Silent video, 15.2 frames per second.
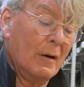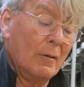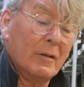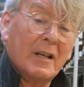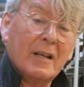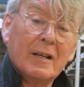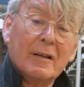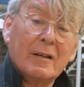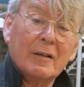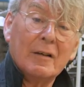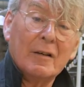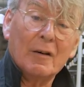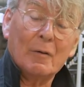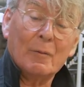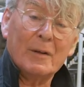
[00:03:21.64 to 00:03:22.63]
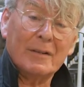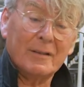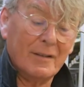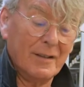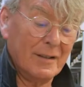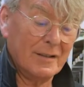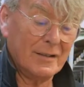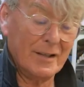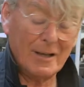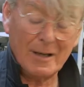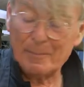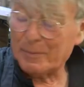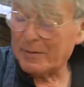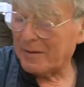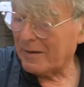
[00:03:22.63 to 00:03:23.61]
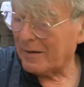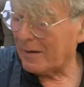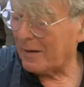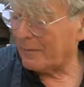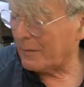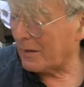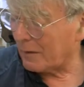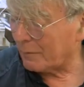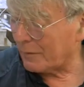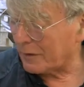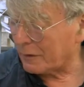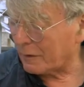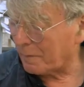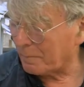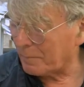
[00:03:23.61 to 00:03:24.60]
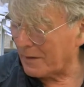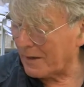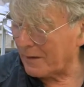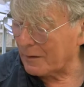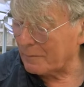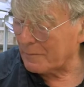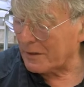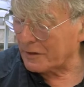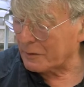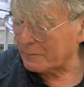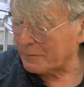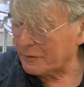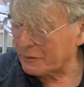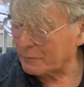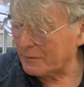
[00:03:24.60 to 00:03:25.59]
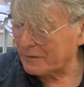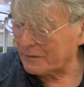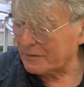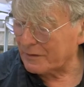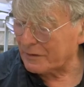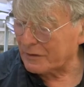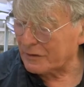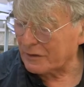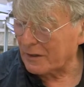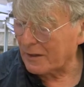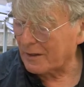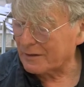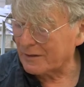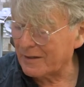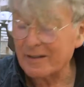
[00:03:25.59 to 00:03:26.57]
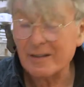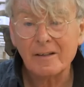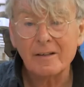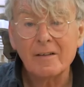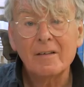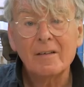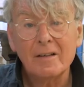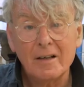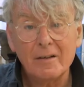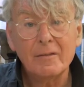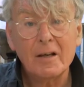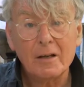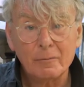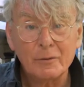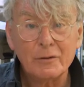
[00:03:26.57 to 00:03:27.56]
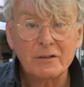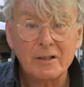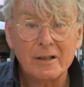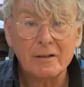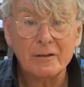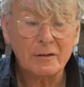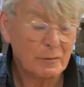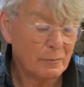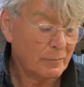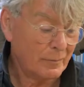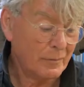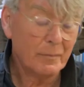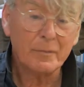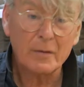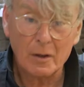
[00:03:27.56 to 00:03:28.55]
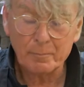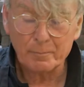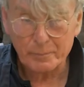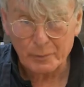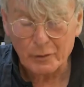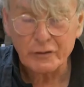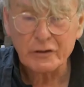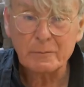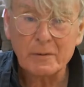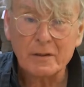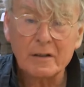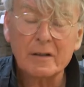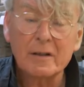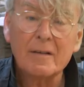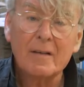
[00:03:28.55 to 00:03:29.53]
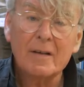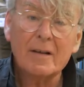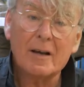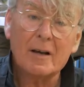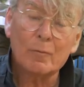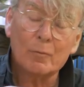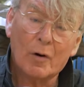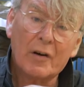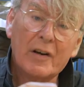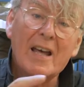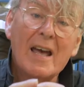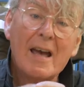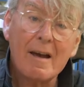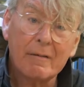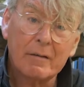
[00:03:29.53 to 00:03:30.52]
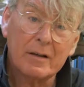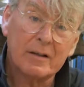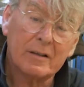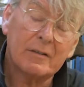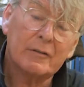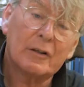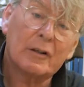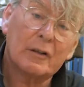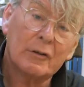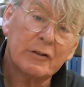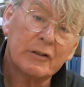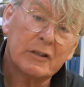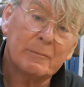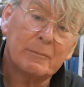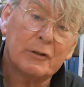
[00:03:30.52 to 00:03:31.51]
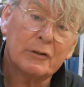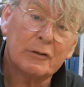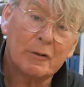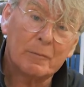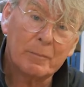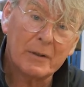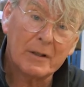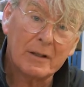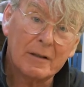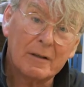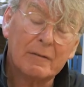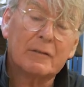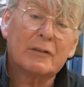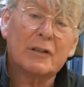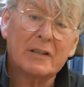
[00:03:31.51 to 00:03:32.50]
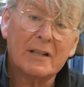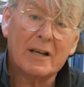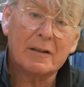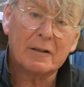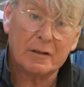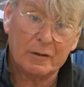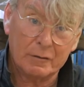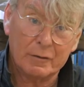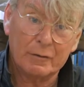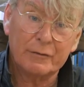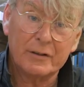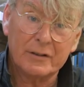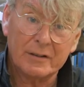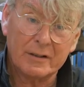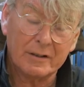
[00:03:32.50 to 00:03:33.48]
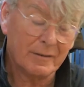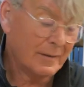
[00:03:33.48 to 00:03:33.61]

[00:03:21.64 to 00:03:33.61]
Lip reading: here with the tape, and then we'd compare the measurements with this chart here, and that would tell us approximately in what area the customer should be to get a good fitting.